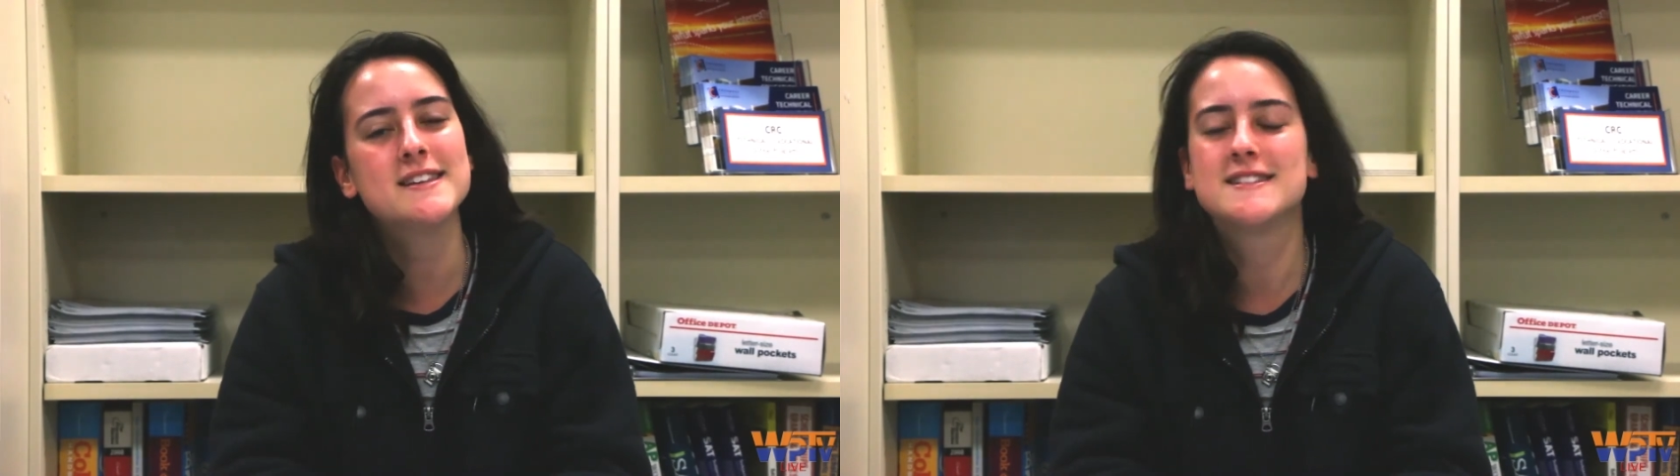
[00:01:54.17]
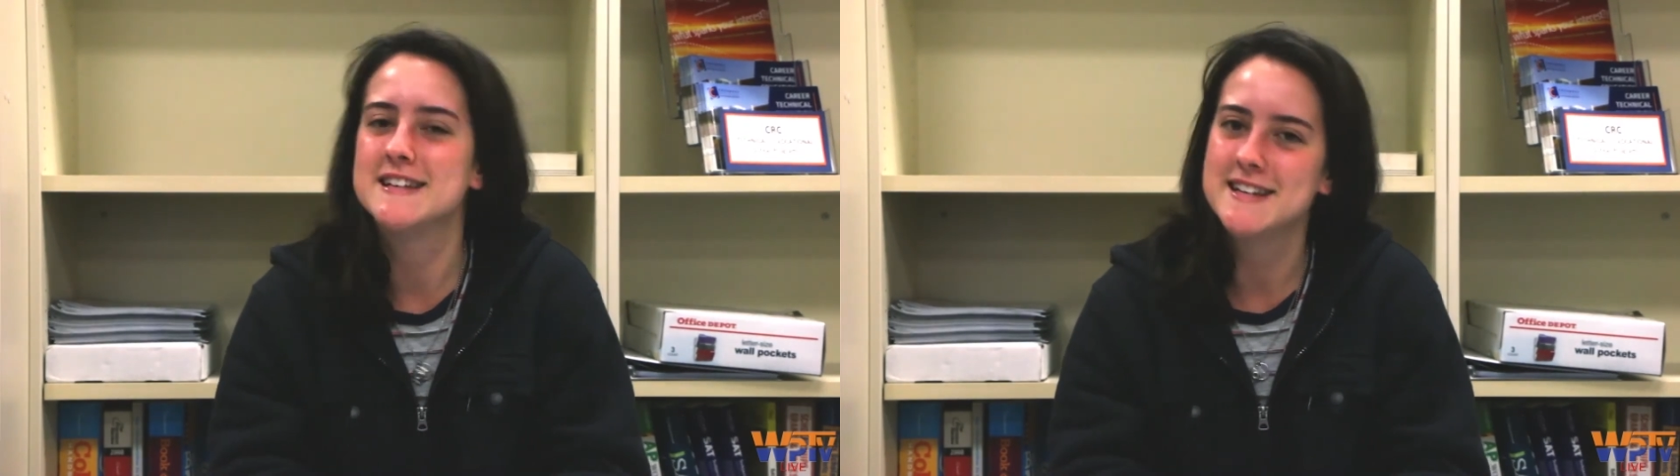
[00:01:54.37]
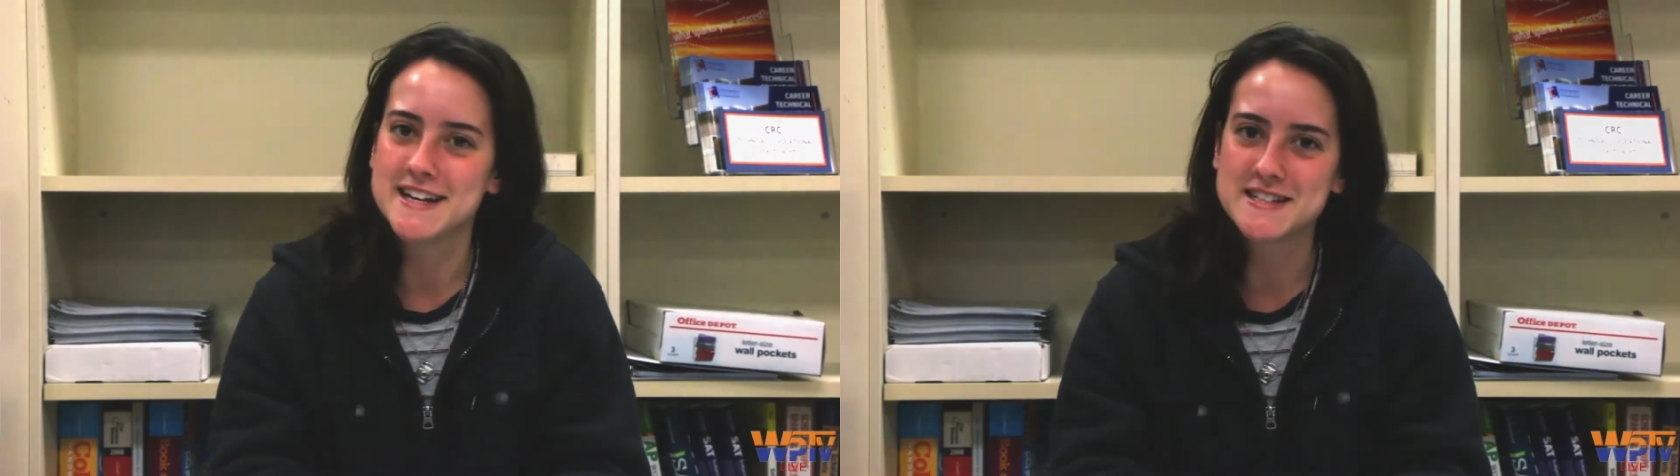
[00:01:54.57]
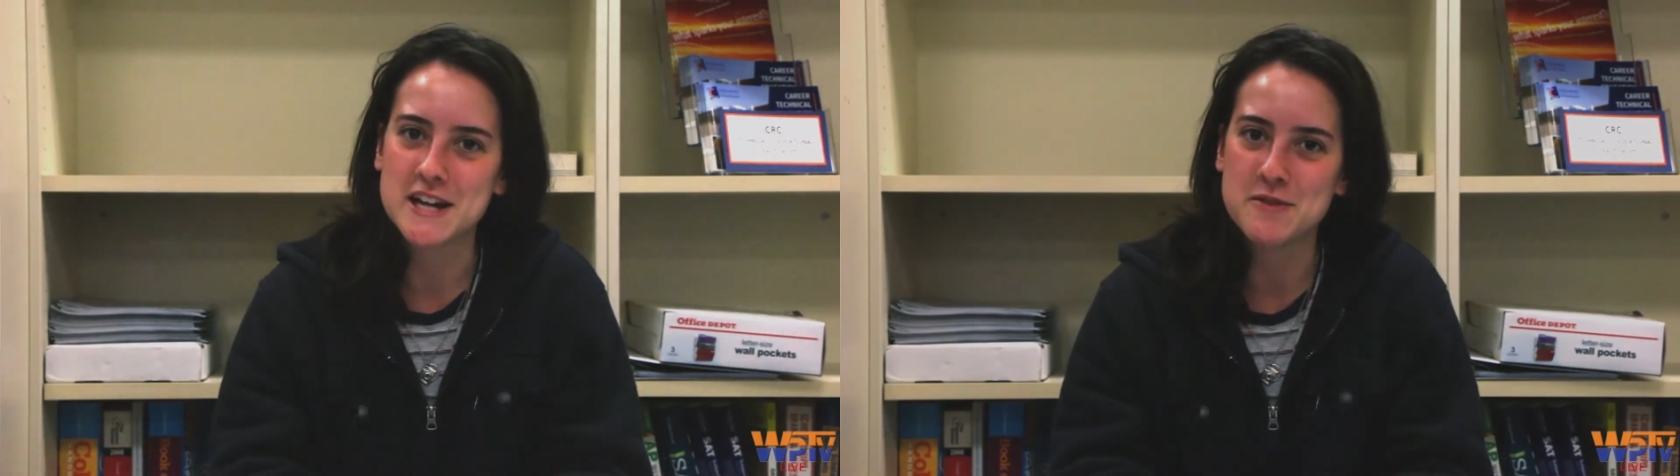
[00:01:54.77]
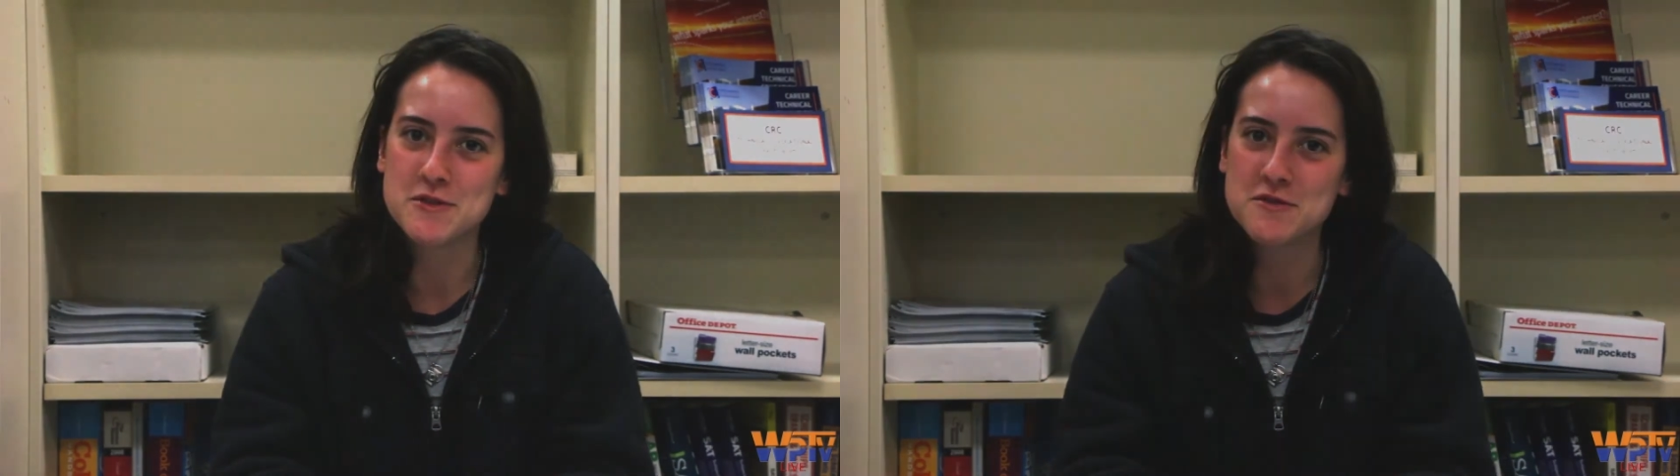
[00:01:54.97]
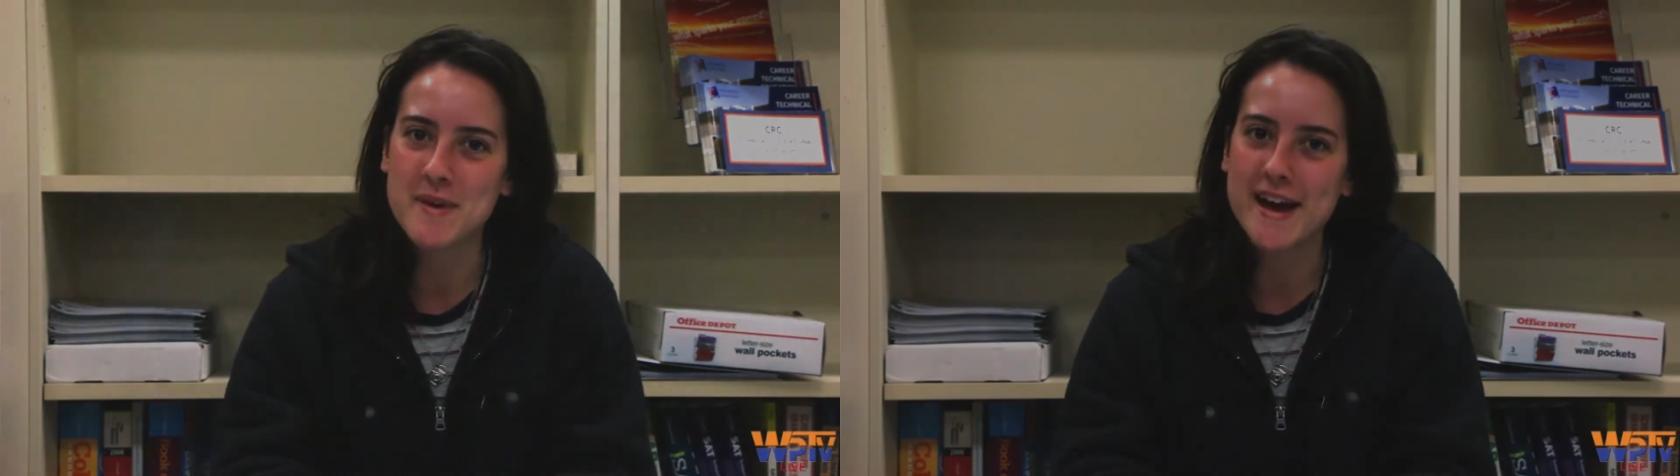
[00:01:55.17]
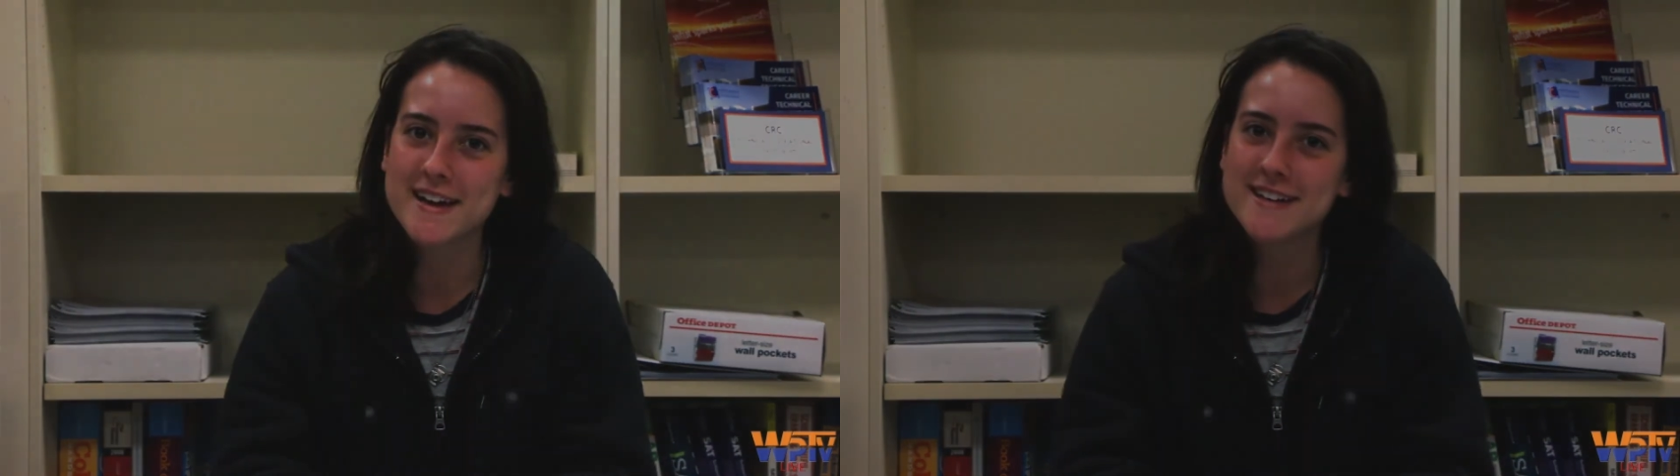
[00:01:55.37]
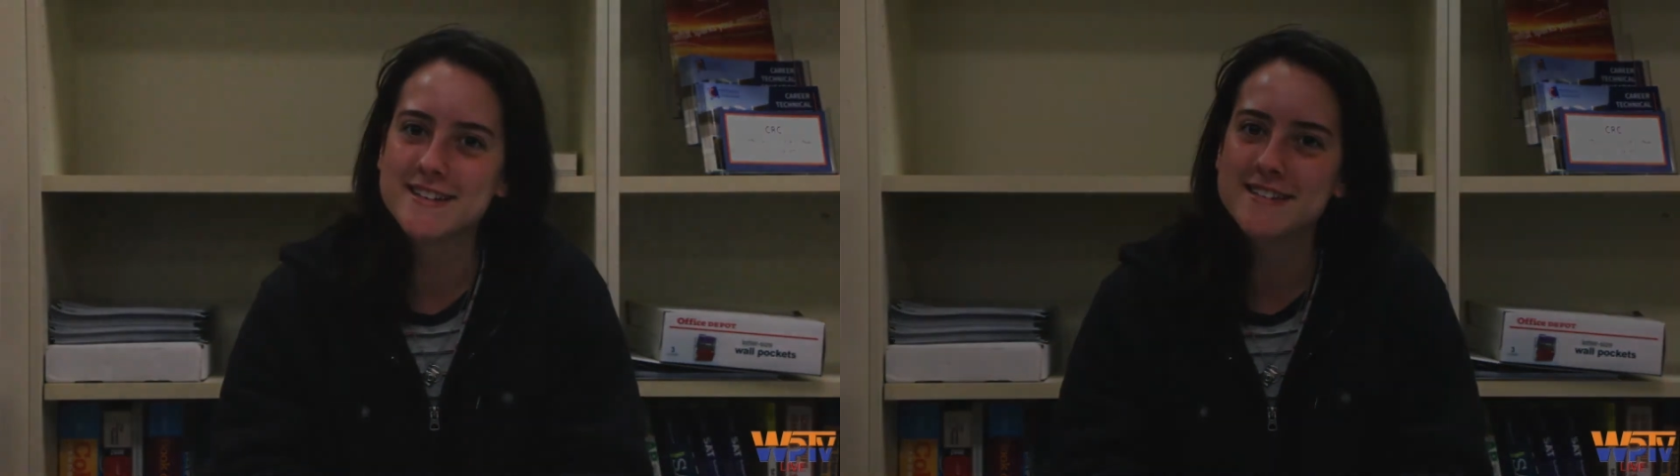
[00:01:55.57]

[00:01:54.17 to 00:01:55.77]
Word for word: See you next time, Wolfpack.